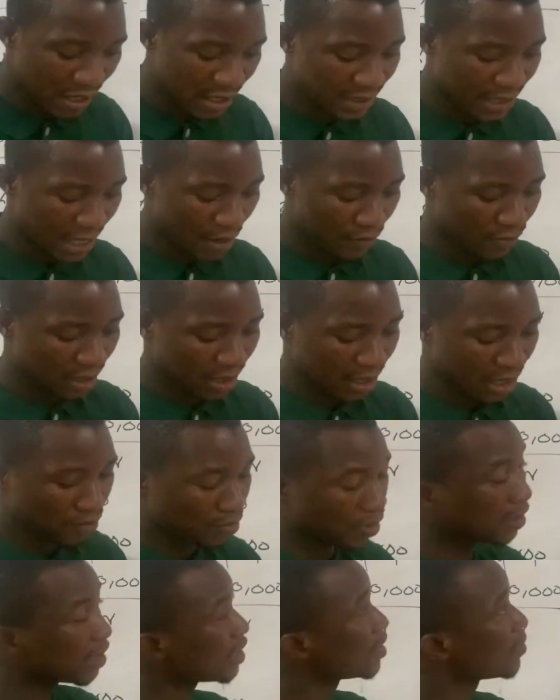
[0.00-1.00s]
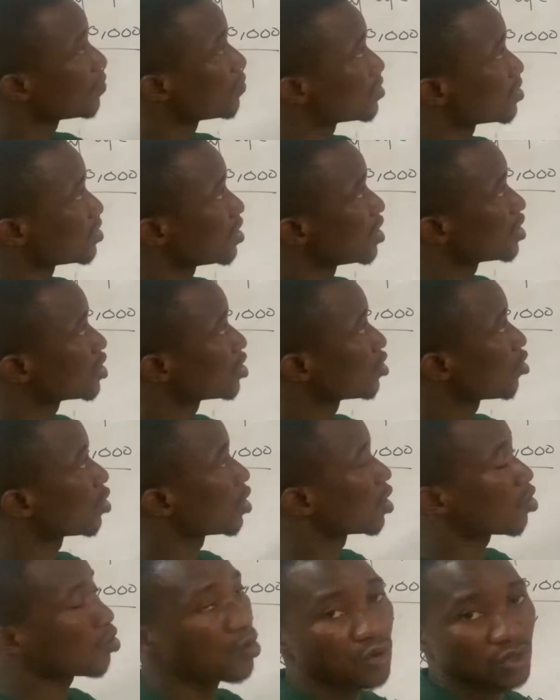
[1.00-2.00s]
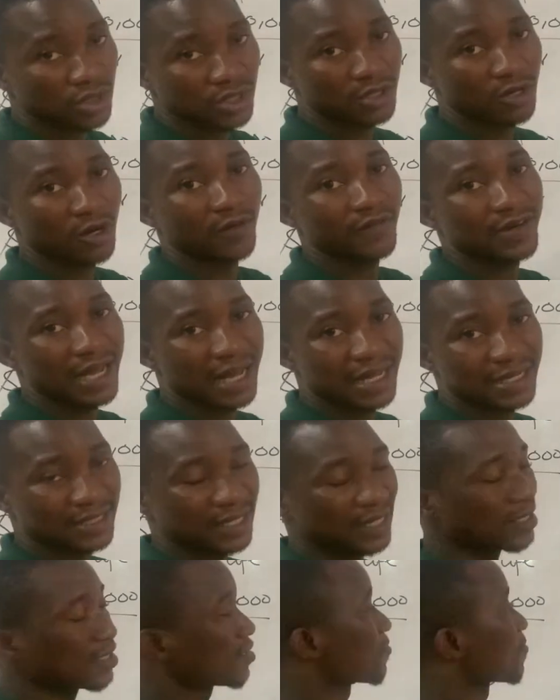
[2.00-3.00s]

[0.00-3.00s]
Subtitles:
time we calculate the depreciation on the cost of the asset.